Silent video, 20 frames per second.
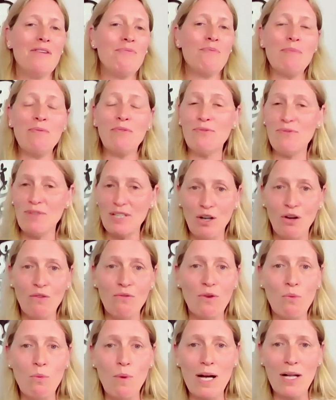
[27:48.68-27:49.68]
if people feel
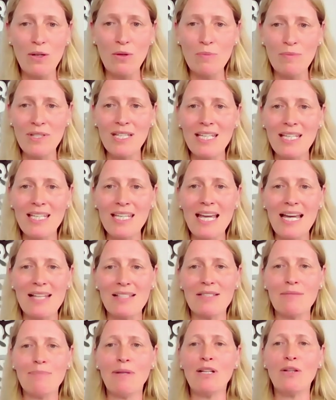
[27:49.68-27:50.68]
overwhelmed,
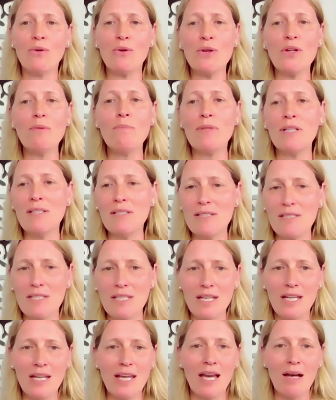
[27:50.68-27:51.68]
yes, but
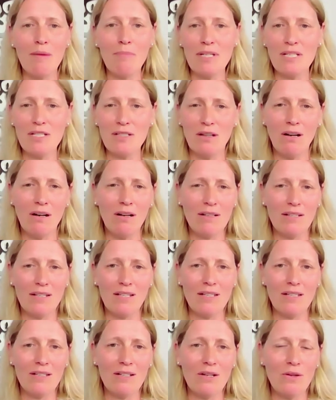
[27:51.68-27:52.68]
learnability can be
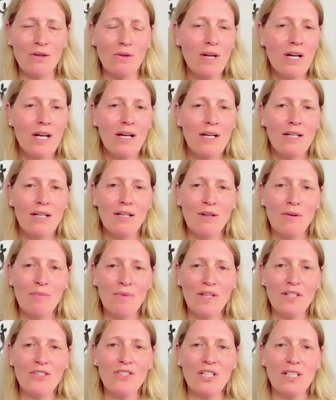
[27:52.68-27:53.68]
taught, and
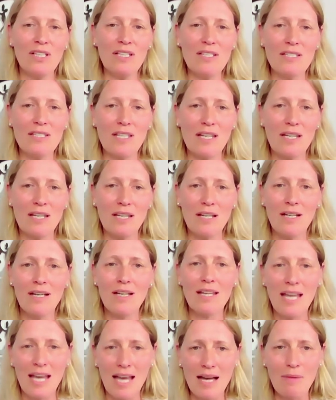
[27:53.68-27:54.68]
agility
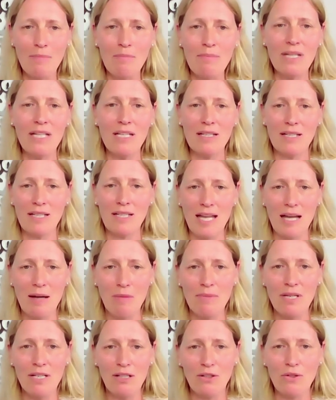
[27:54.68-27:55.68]
can be
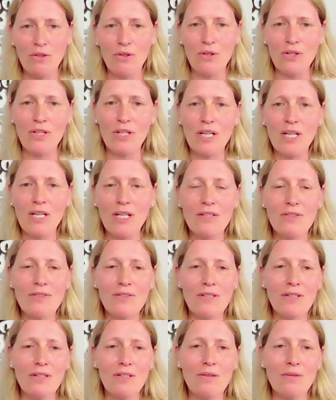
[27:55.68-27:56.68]
learned.
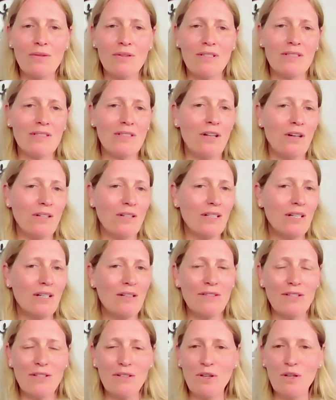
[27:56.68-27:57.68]
So this
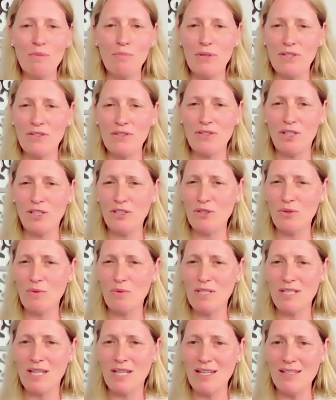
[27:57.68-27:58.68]
lockdown, it put us all
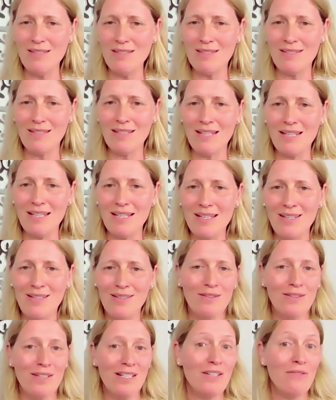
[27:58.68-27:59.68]
to a test,
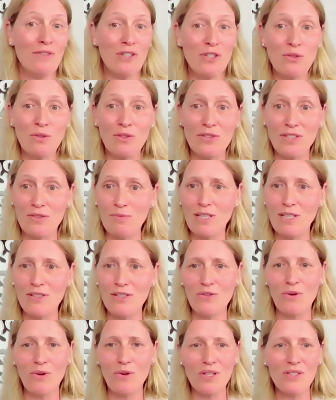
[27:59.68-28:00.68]
individuals as well
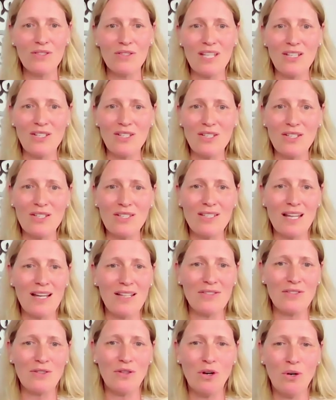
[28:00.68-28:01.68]
as organizations
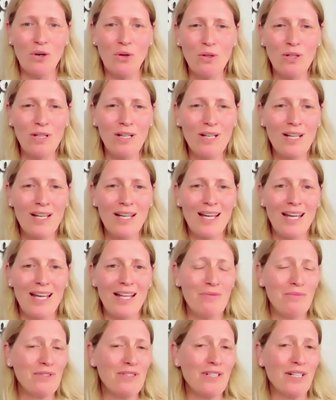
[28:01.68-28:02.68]
as a whole.
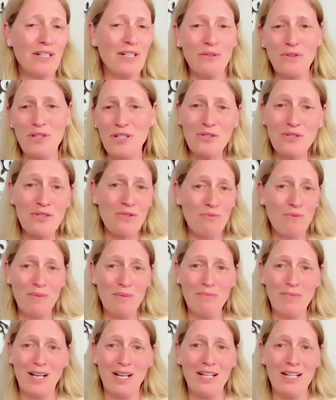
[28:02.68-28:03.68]
And it was like learning to
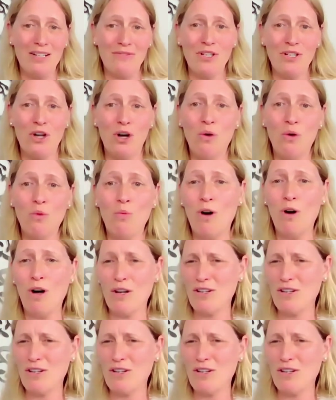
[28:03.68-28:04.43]
swim kind of in cold